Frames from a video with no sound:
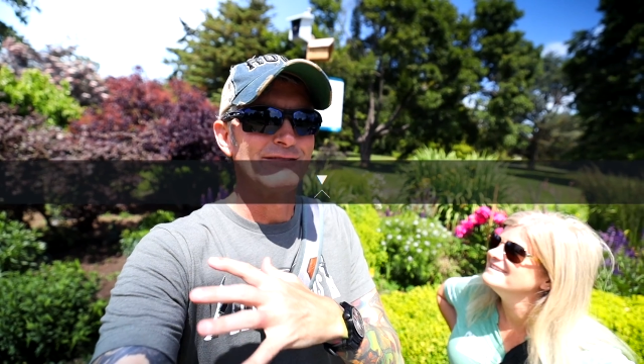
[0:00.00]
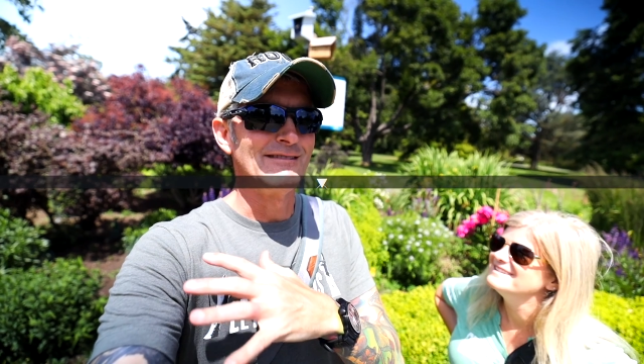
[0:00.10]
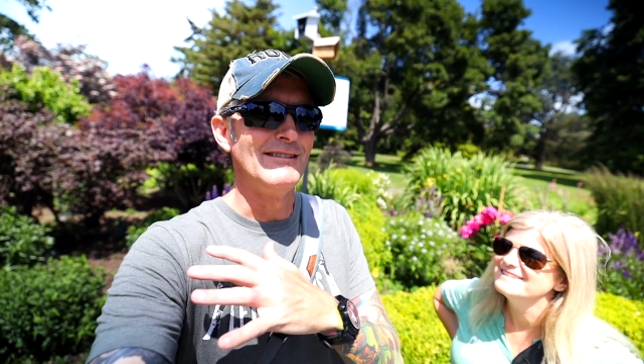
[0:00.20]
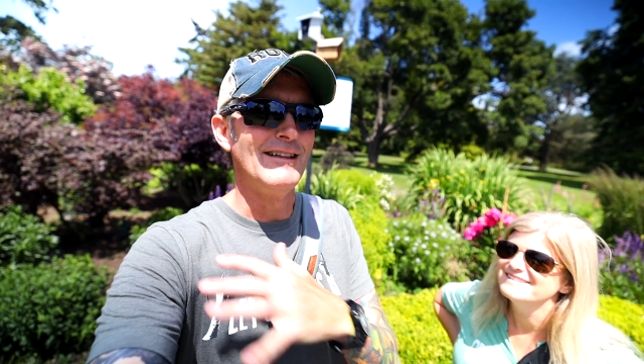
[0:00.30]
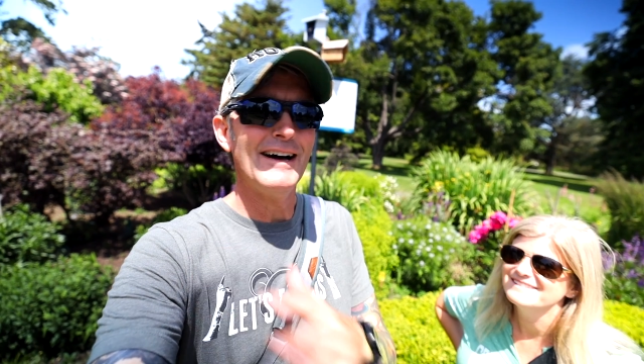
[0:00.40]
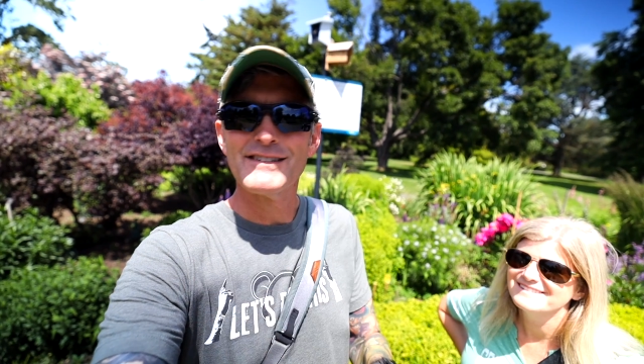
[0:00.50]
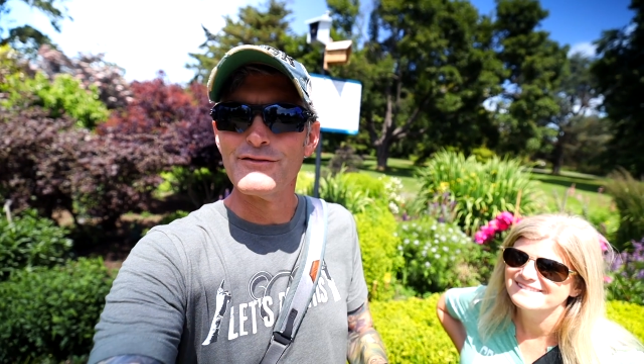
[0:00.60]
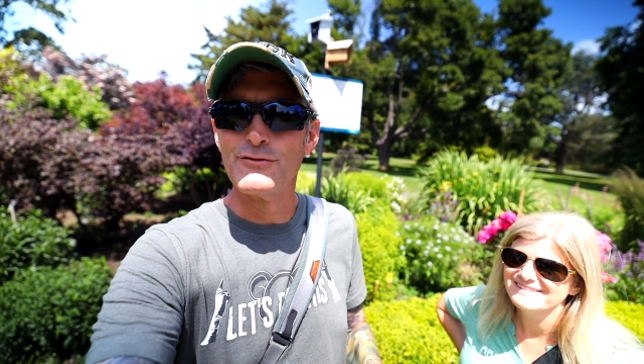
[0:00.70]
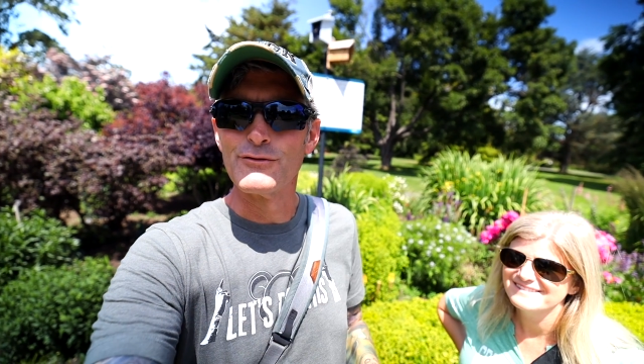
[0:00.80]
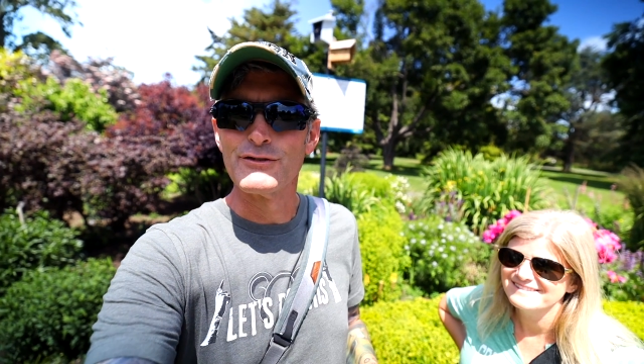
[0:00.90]
lots
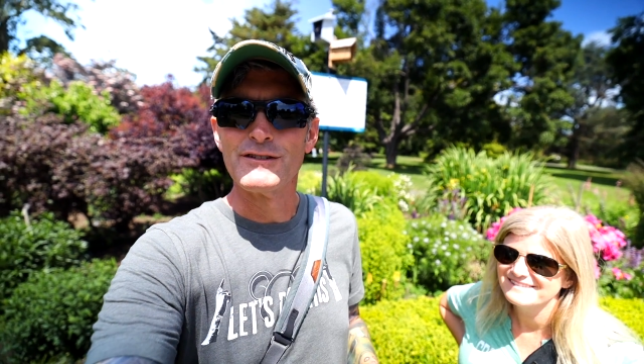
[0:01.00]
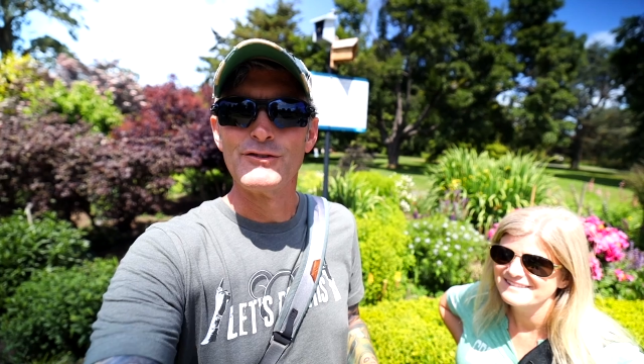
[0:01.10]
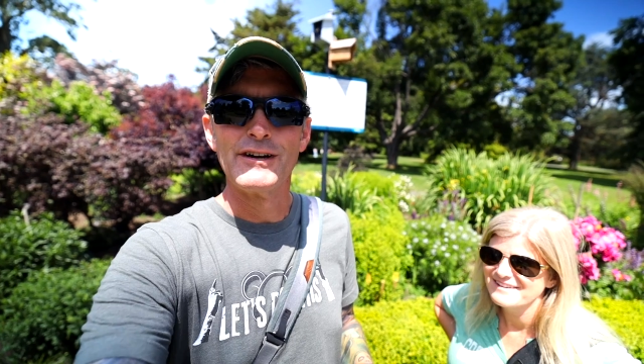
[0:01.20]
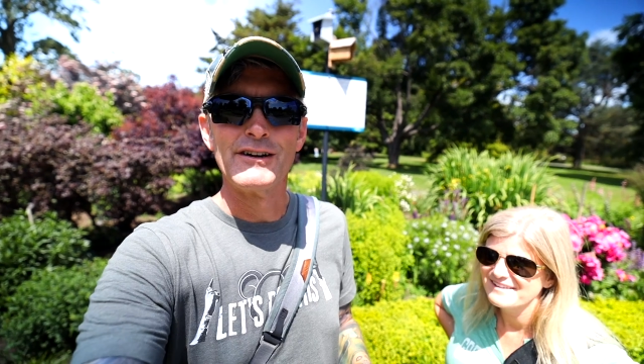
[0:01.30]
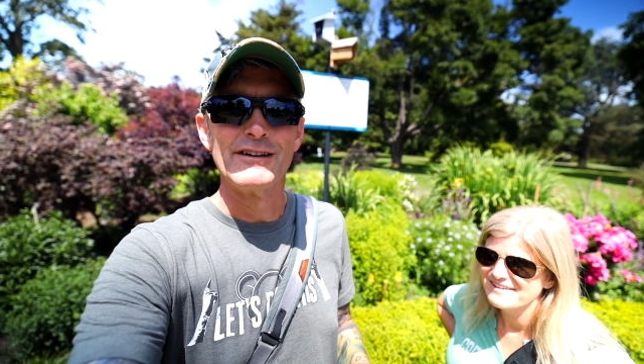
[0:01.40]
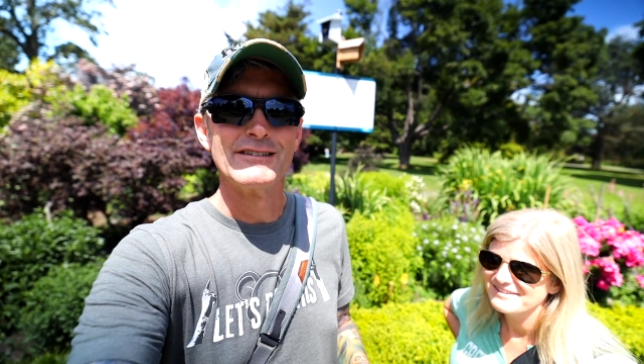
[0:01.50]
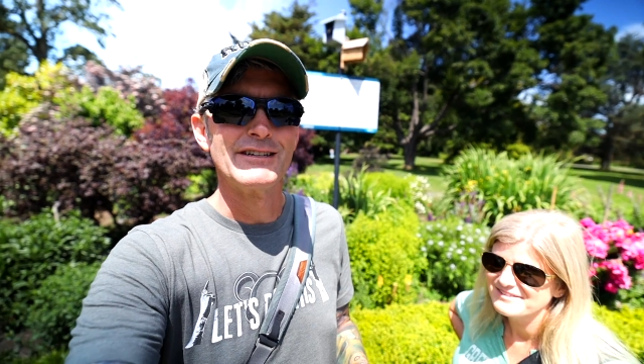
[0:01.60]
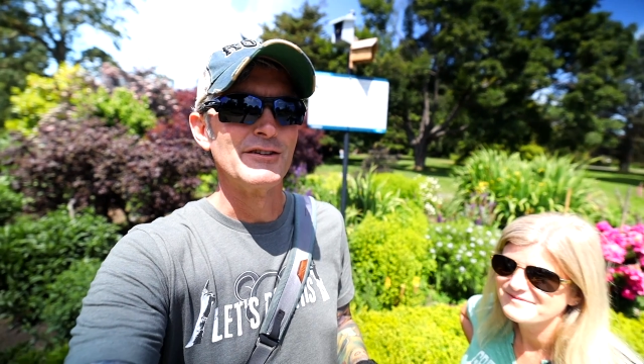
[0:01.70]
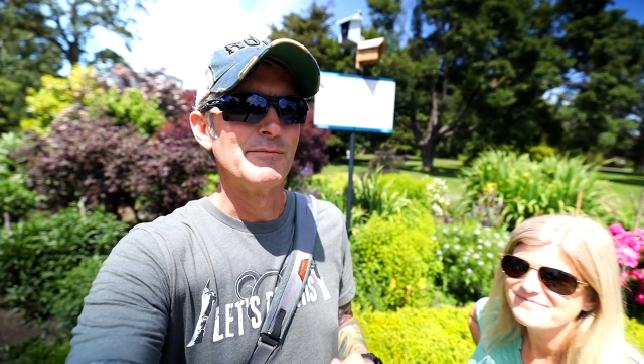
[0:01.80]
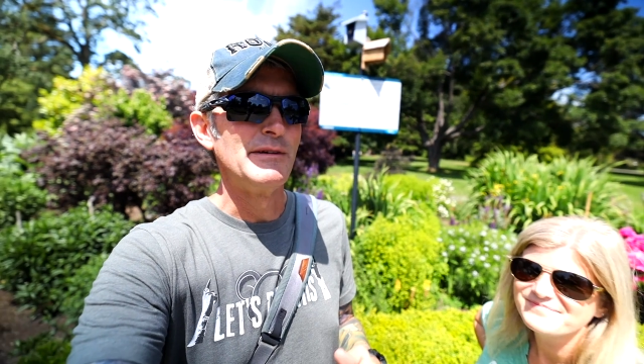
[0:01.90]
of gorgeous little areas
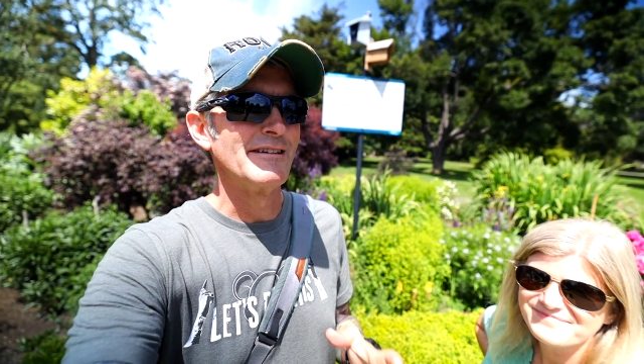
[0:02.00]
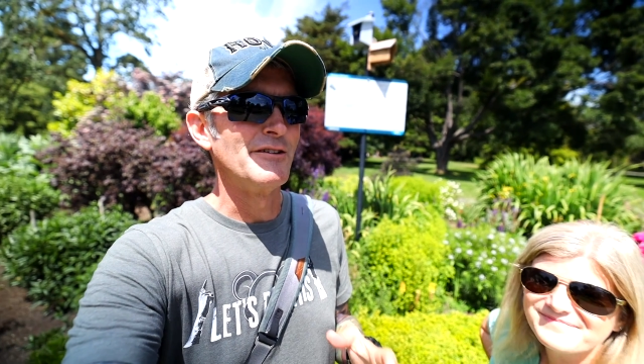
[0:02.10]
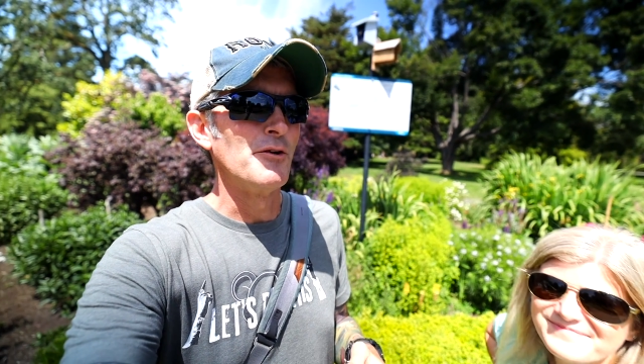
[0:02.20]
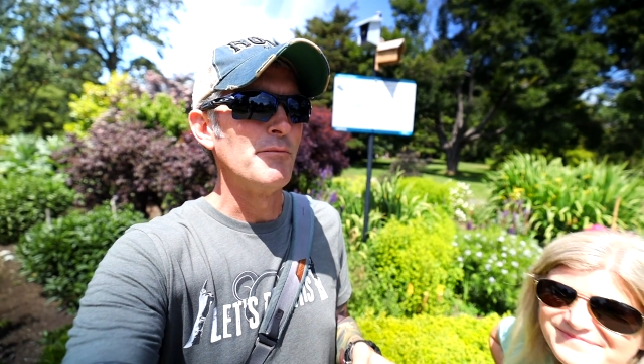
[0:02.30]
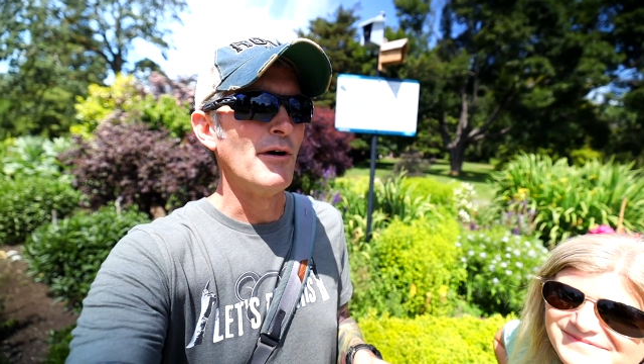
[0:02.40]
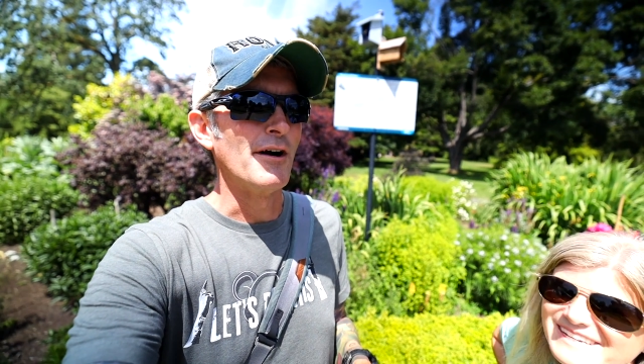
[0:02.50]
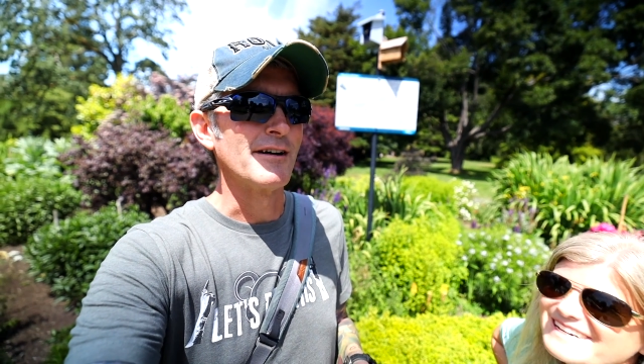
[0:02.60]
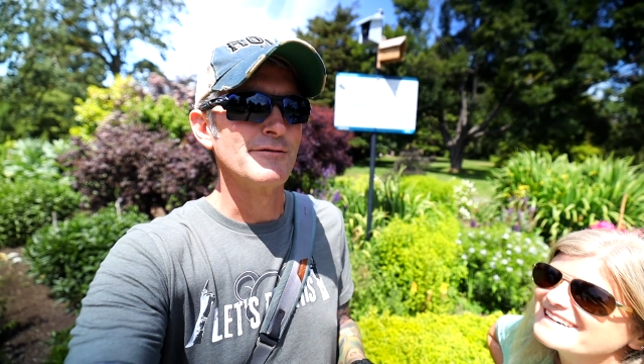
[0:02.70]
here at Beacon Hill Park.